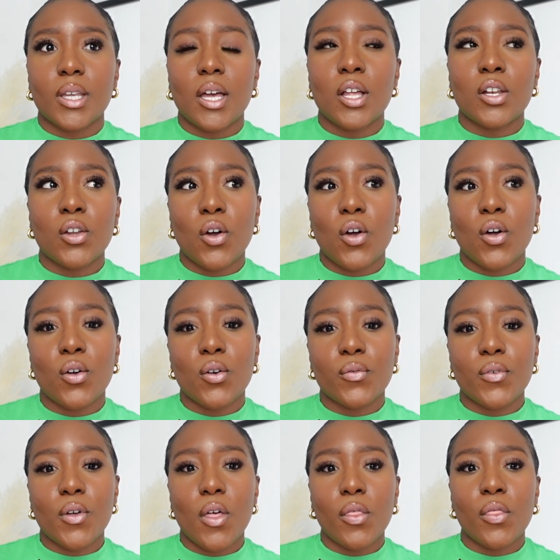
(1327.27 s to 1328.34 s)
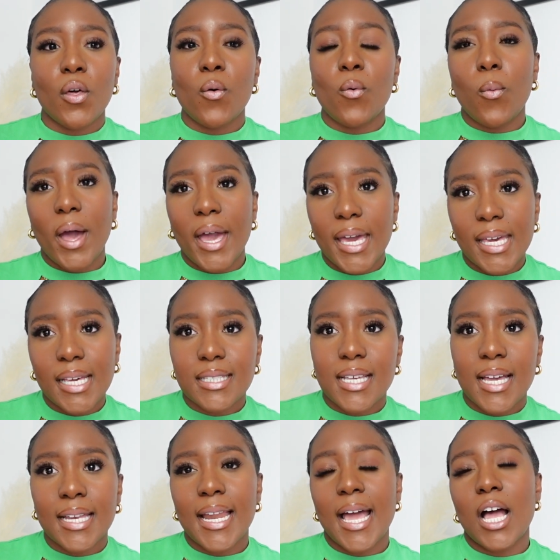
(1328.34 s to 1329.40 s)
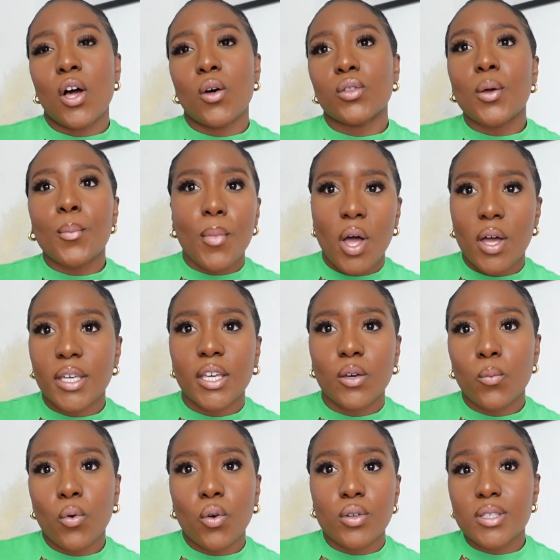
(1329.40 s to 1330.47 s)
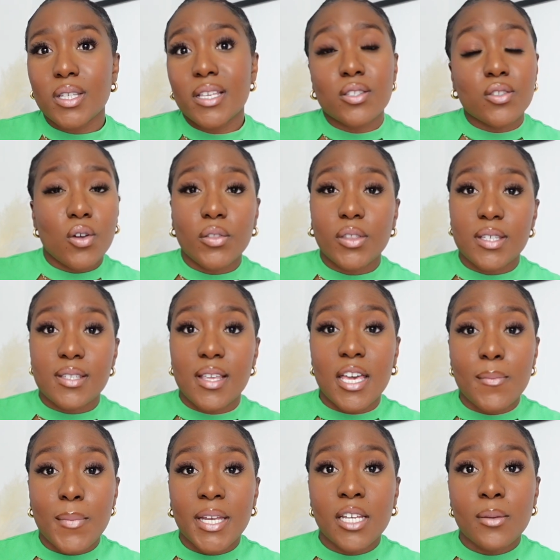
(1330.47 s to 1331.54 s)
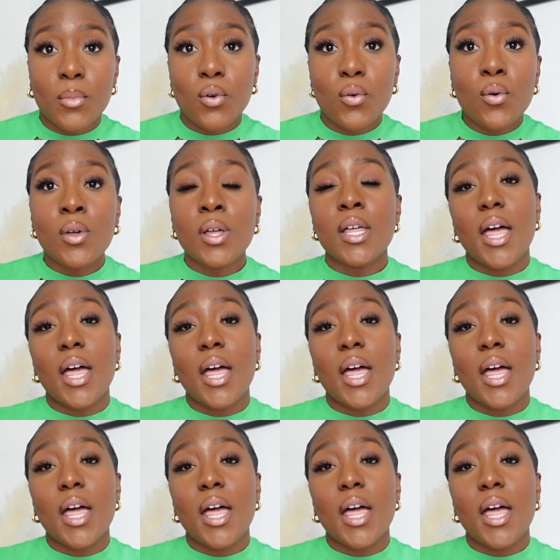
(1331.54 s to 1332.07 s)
a lot of the ways and how the market is not the same anymore,